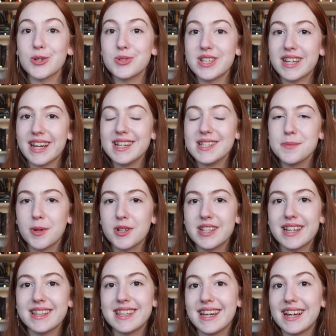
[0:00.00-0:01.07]
So today is
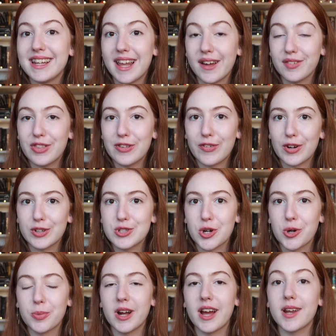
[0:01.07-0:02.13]
Monday the 11th of
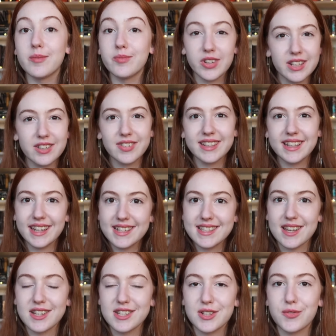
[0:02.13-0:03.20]
October and I'm really, really
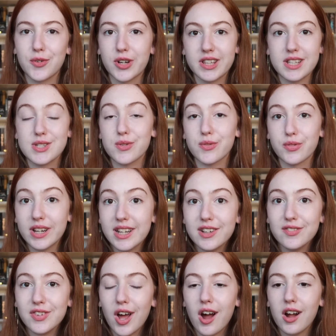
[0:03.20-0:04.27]
excited for this
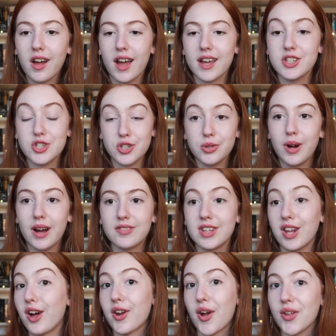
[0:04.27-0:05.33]
reading vlog. I do have a
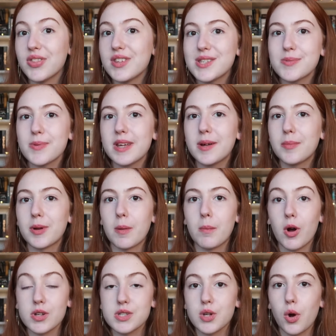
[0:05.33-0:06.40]
lot on this week, but
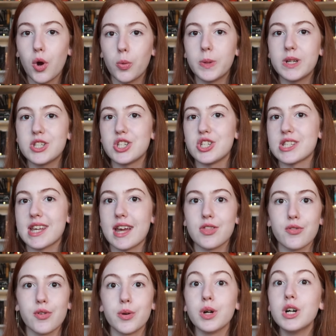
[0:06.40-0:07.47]
I'm also hoping to just
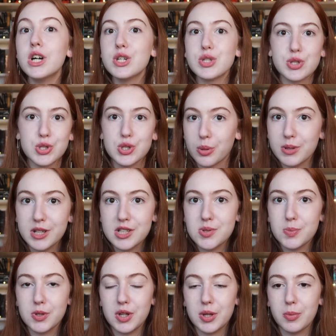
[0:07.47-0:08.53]
get through so many
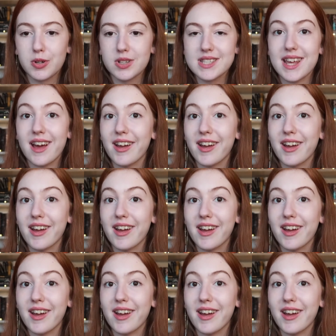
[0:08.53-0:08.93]
spooky books.